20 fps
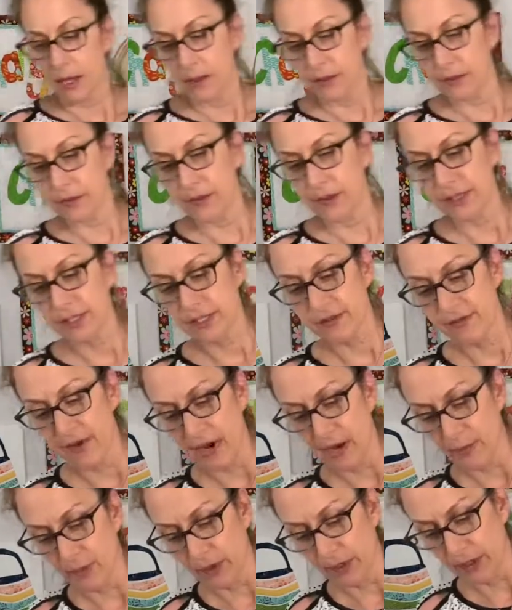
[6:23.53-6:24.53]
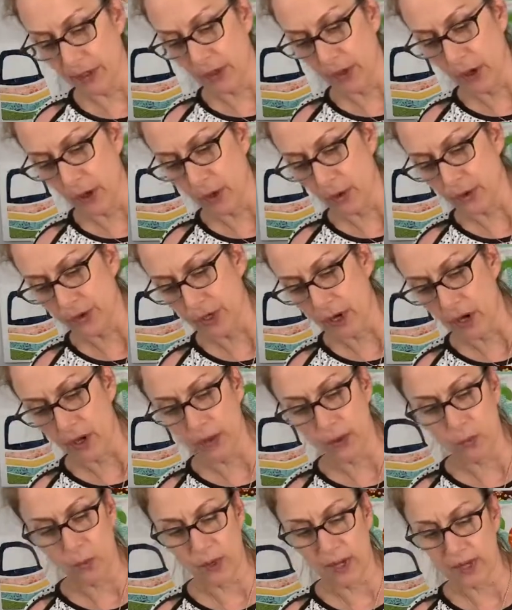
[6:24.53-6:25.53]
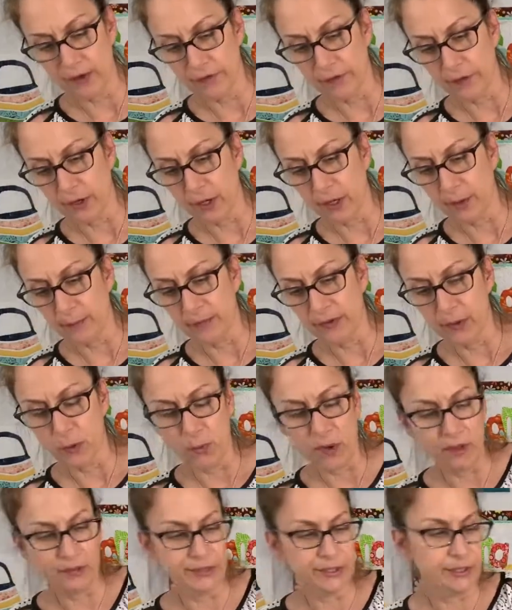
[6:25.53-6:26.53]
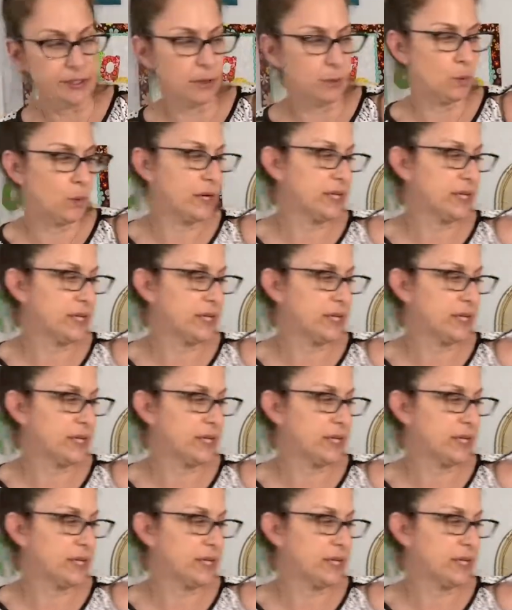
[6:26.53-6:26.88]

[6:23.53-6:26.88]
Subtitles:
This fabric goes all the way from the welting on one